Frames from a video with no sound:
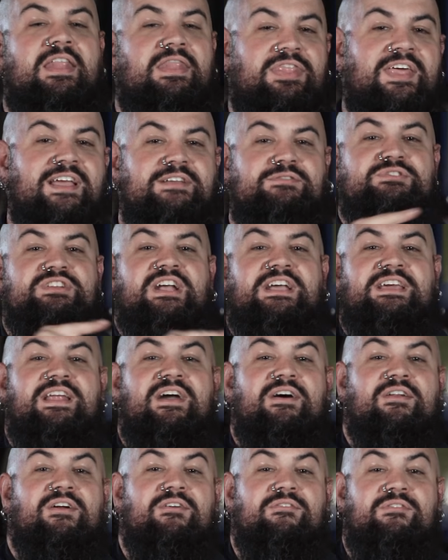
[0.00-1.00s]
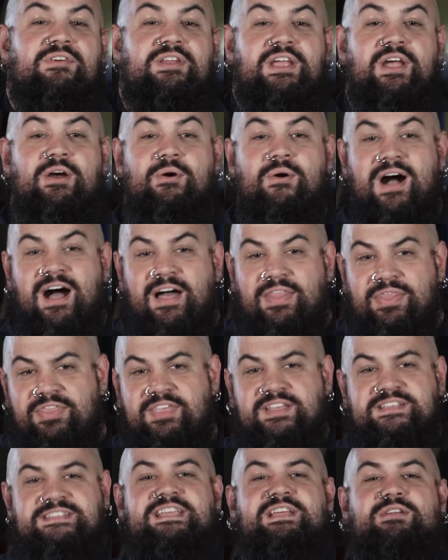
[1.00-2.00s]
Thanks for checking out our video on
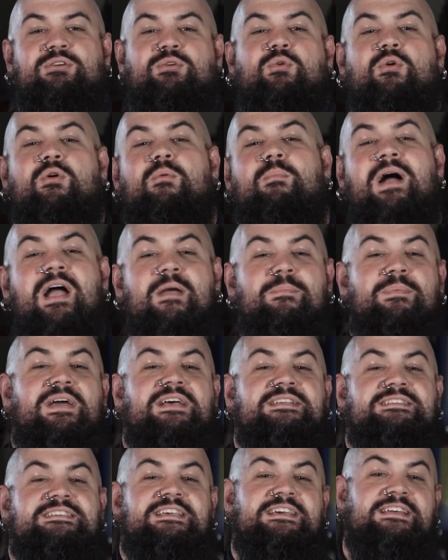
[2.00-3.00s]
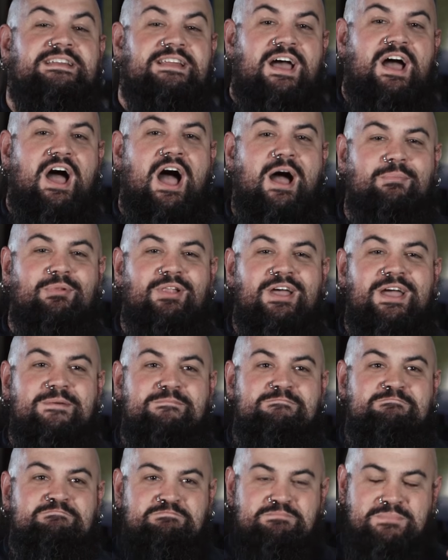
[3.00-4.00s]
this heater core bypass kit. I'm
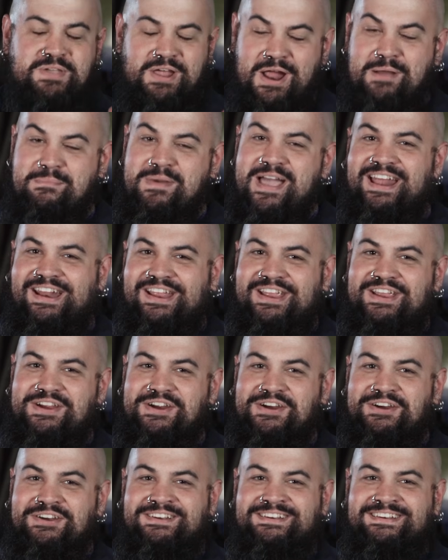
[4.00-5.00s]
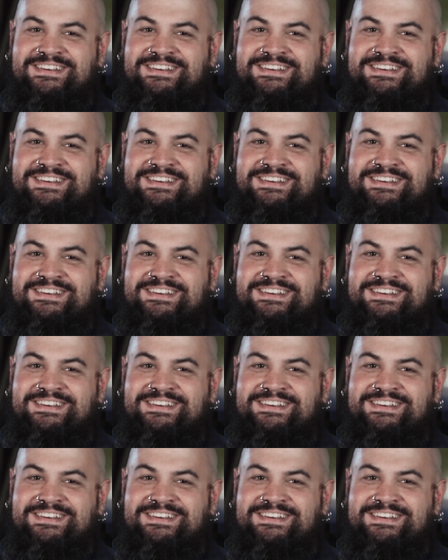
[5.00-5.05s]
Lem, I'm out of here.